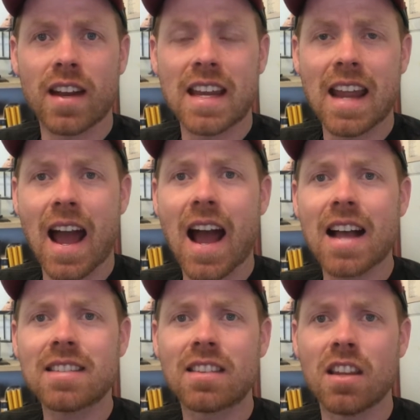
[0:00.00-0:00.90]
And he
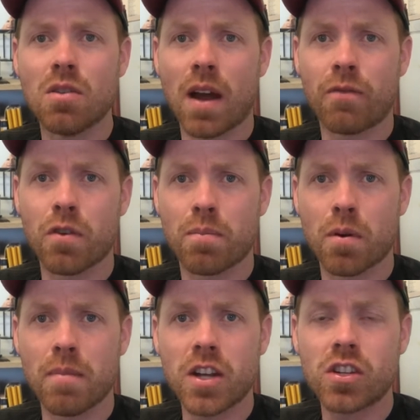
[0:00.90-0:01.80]
asked the UN for
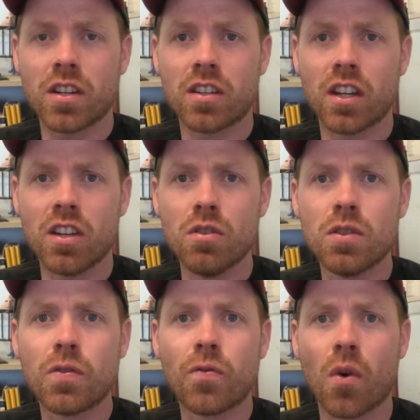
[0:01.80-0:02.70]
permission to
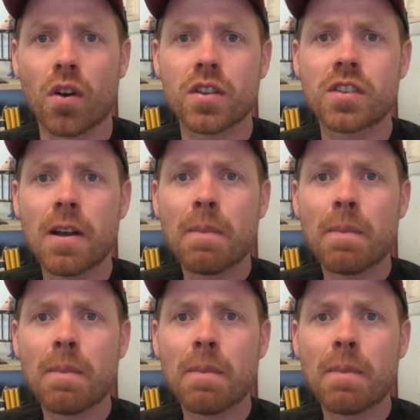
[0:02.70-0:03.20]
use force